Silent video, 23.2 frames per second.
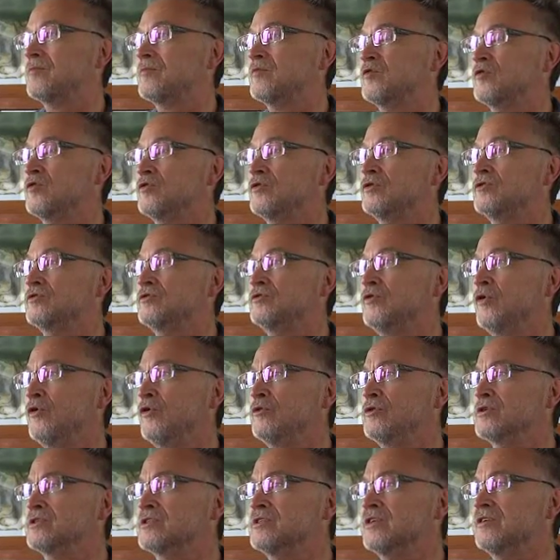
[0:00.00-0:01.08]
So you to
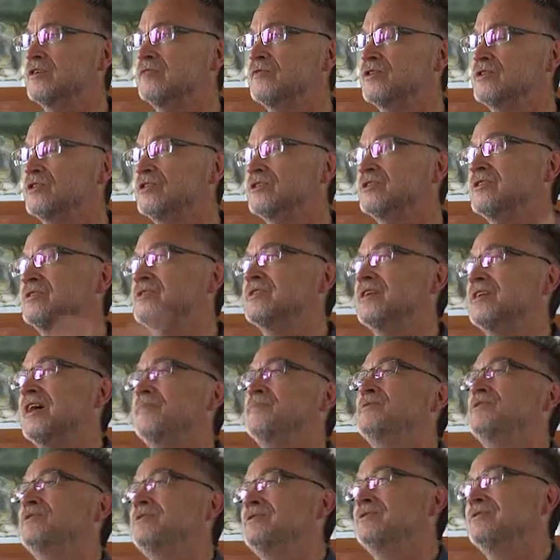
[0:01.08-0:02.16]
know yourself, which is in the
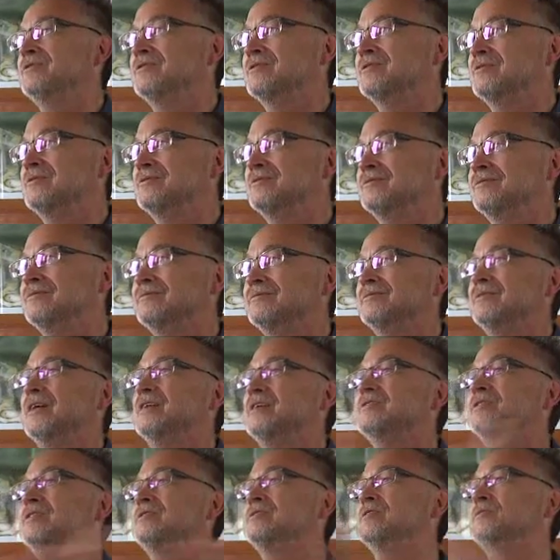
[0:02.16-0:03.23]
absence,
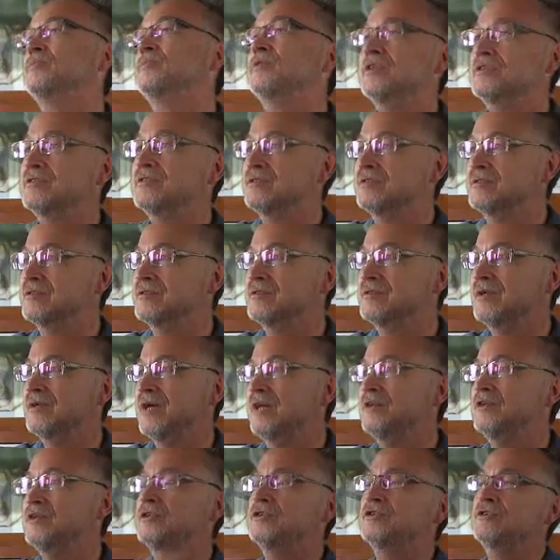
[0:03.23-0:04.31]
as in the presence,
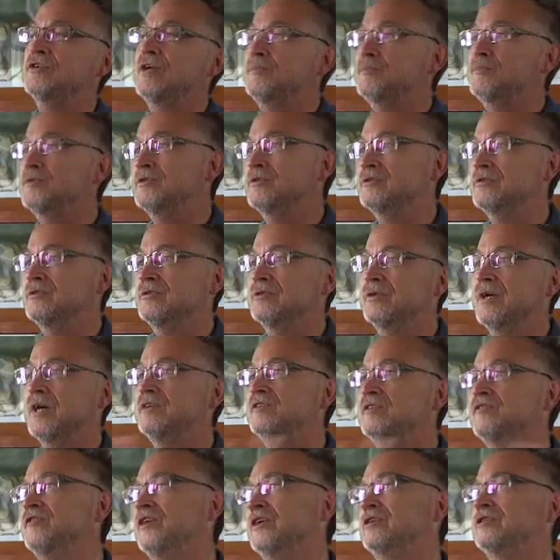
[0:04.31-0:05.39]
uninterrupted,
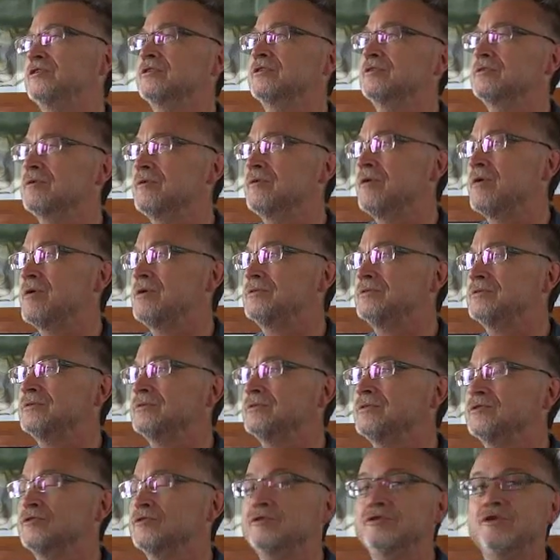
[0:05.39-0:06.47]
unaffected.
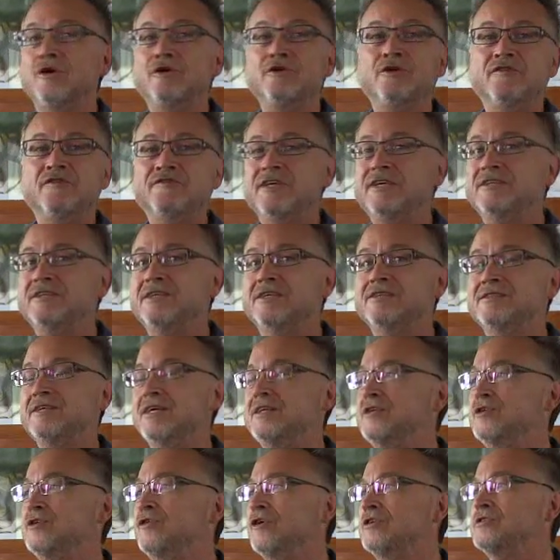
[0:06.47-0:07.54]
So none of that has
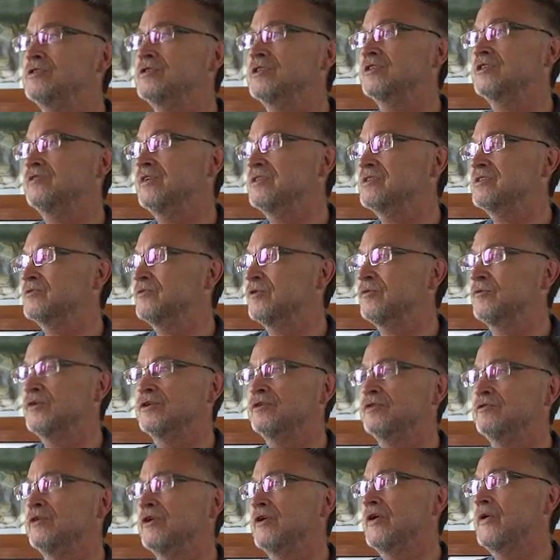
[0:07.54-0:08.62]
any consequence for what
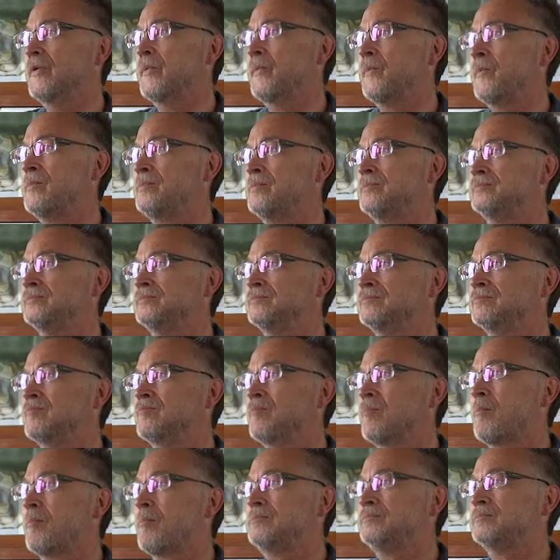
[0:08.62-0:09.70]
you are.
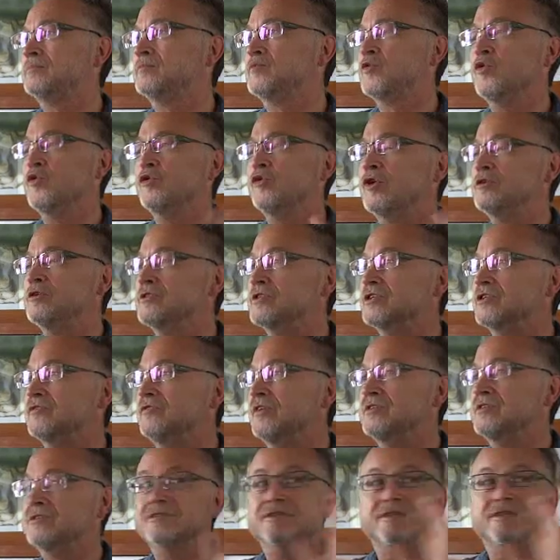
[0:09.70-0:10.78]
No
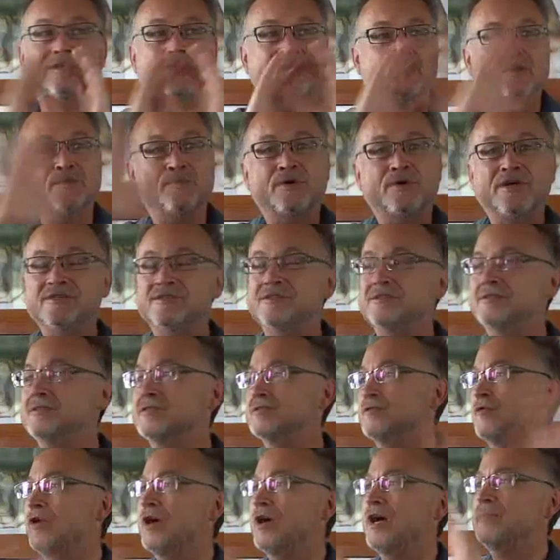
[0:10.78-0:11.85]
consequence in any presence
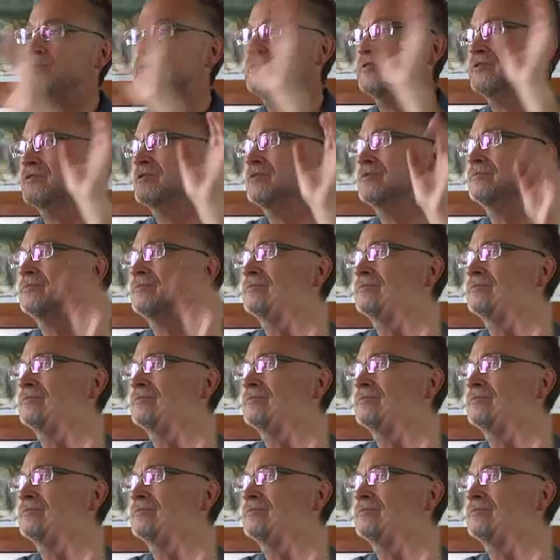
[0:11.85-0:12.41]
or absence.